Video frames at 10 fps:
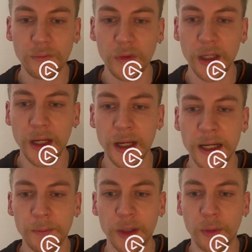
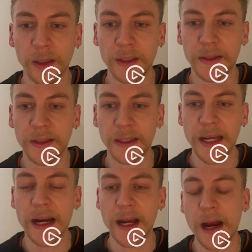Let me quickly see.
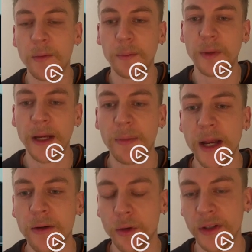Yeah, I
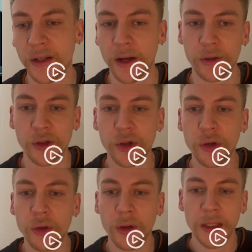play Ursula on
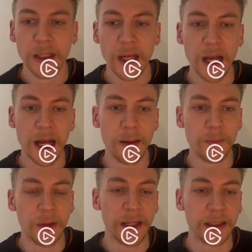2.
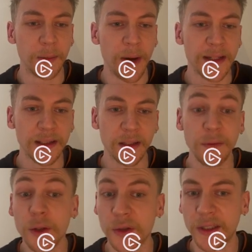Like the best,
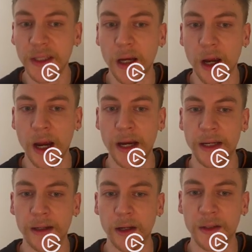if you see
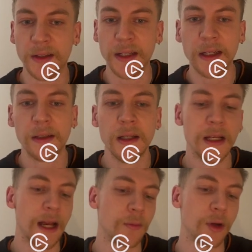a steal,
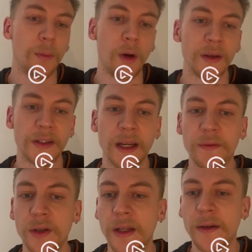I'm gonna pause here.
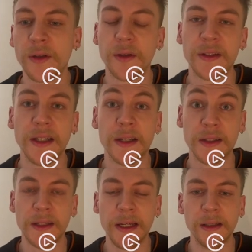If you see a
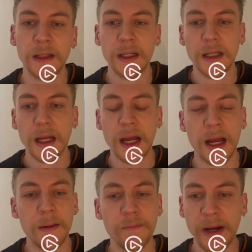steal
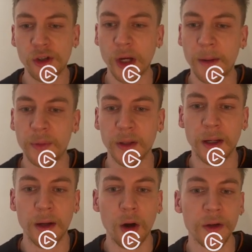matchup,
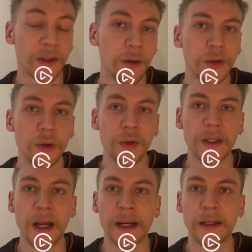Ursula on 2 is
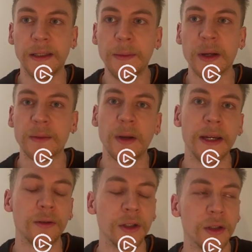like the best play
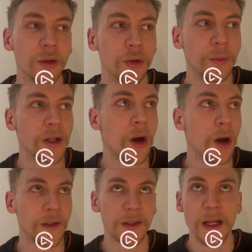you can do,
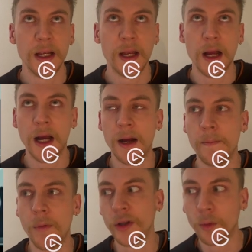because
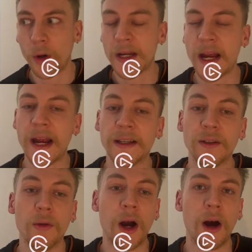on the one hand,
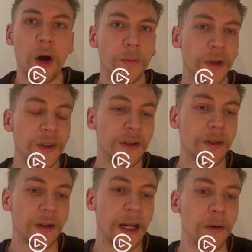you are almost
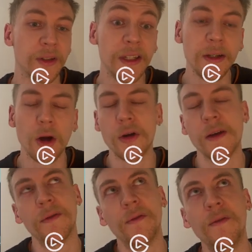guaranteed, or you
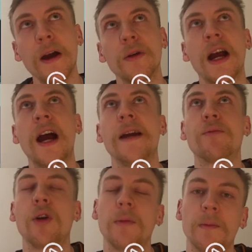have a very high
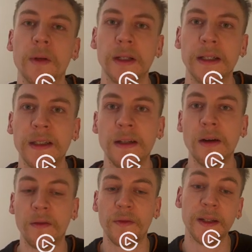probability
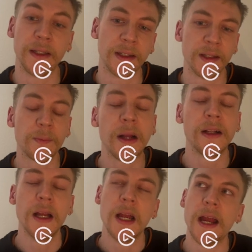of hitting a spell,
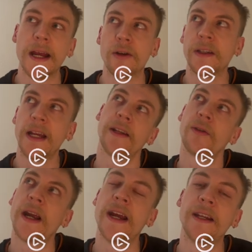and on the other
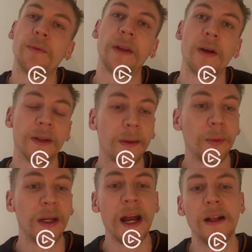hand, with her
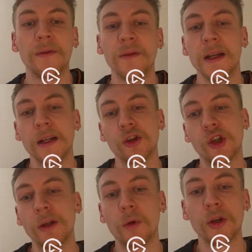3 health,
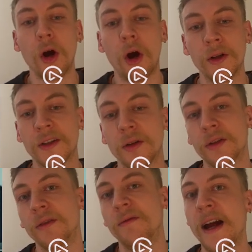she would also
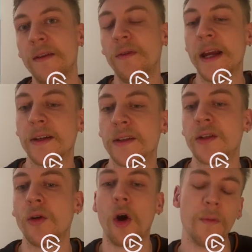survive like a
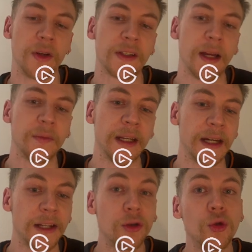storm or something,
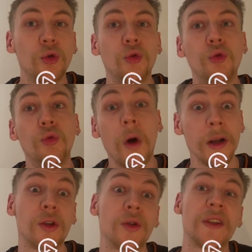and you
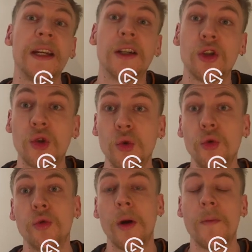want to stick a
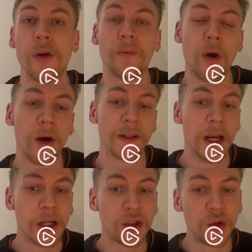2-drop on board
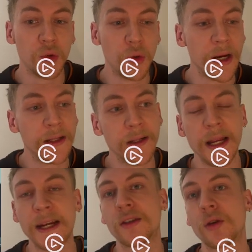to, in the
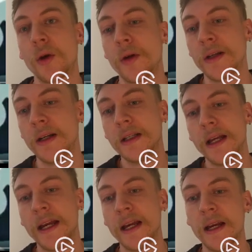next turn,
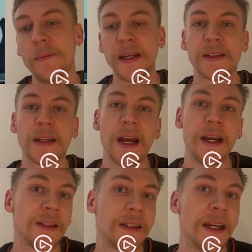best
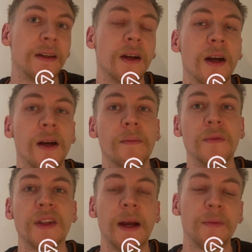case, sing
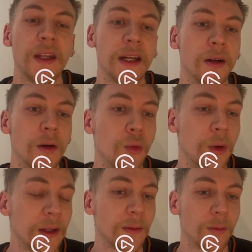something
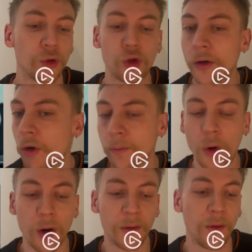with John on
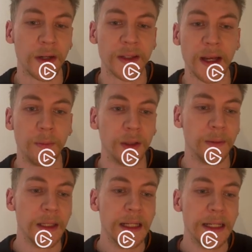board, for example.
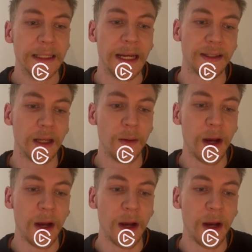Yes.